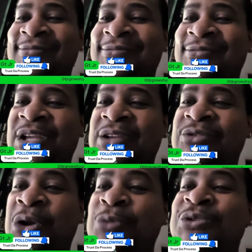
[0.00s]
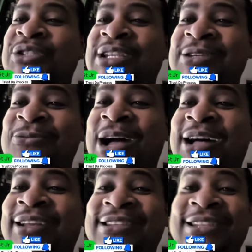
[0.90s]
yeah, Terps tea. Wow,
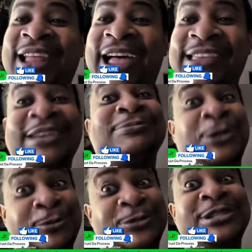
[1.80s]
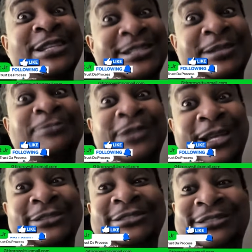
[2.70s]
that's a lot. Yep, Terps tea is something
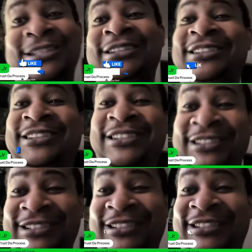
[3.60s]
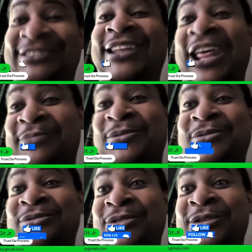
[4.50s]
else. There's a lot of people don't
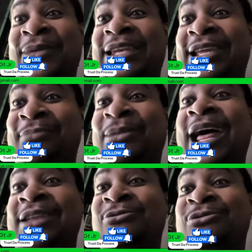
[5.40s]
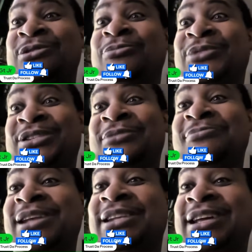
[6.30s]
know nothing about that, but I know a little bit something
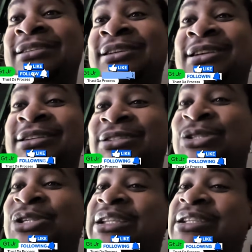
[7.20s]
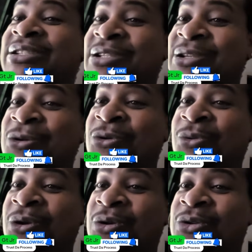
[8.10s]
about that. QT listening on the
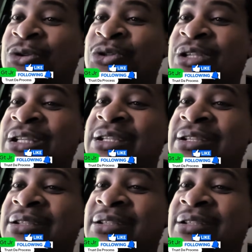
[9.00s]
road. Christine's